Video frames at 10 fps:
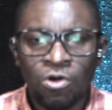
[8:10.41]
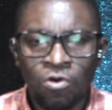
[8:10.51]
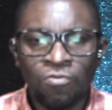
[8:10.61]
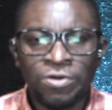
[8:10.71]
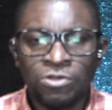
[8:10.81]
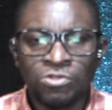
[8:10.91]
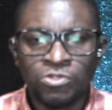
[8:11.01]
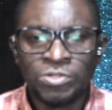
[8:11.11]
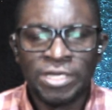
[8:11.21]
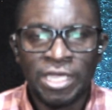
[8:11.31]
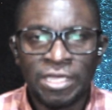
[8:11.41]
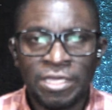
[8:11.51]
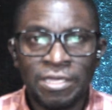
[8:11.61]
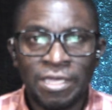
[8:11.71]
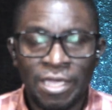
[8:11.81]
over your
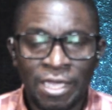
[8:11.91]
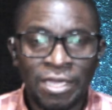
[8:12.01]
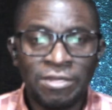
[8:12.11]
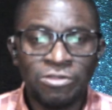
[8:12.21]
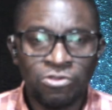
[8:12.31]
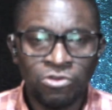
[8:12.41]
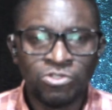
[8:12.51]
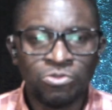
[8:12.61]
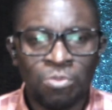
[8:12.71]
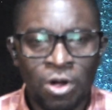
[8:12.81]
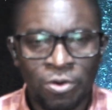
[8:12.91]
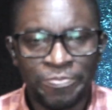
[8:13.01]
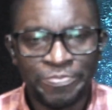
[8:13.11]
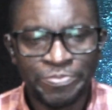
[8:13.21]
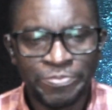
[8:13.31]
today and your tomorrow.